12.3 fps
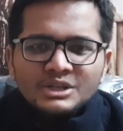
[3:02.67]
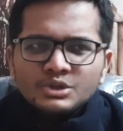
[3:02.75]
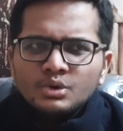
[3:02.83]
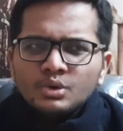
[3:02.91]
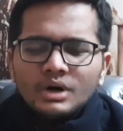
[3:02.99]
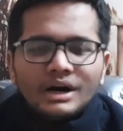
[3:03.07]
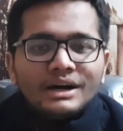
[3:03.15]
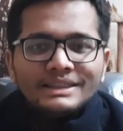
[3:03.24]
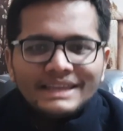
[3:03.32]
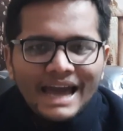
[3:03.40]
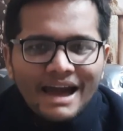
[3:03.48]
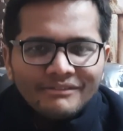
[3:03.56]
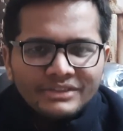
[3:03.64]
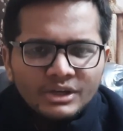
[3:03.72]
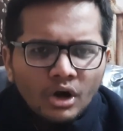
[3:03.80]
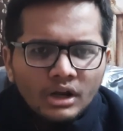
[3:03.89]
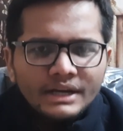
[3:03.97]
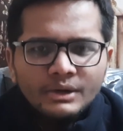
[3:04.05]
So they have their
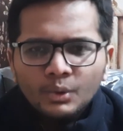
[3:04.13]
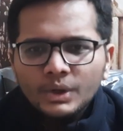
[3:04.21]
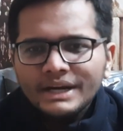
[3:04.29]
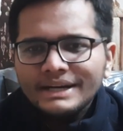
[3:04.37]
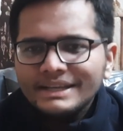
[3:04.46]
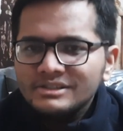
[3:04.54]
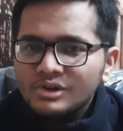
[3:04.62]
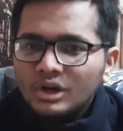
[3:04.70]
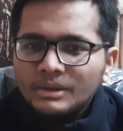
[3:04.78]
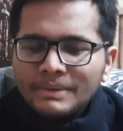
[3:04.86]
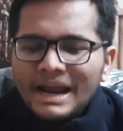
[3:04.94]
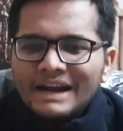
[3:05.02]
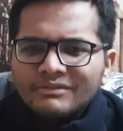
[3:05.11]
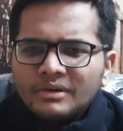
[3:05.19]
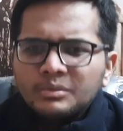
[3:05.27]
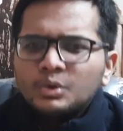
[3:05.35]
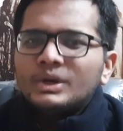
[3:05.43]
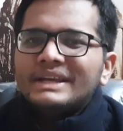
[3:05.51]
online coding test on a
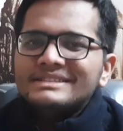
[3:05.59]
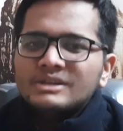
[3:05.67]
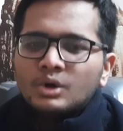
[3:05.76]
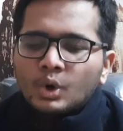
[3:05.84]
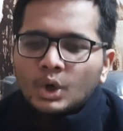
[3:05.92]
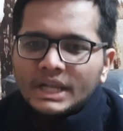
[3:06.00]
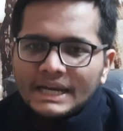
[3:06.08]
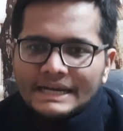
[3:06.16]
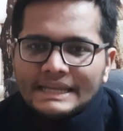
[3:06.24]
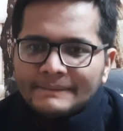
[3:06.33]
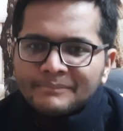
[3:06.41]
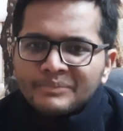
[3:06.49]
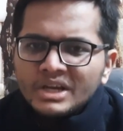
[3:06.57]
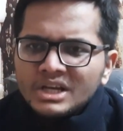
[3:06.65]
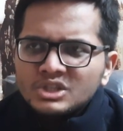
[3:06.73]
platform known as Codility.